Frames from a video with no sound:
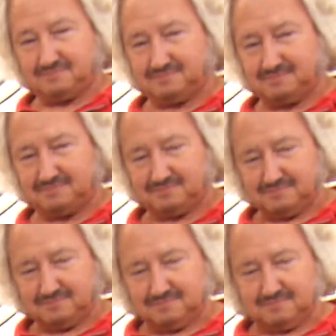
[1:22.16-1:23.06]

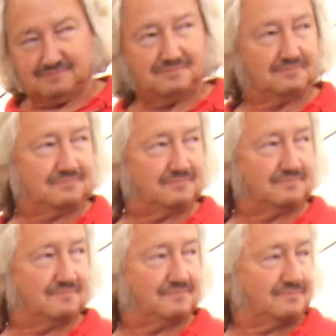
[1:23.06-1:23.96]

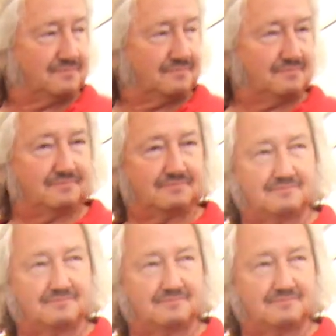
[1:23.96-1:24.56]
(silent)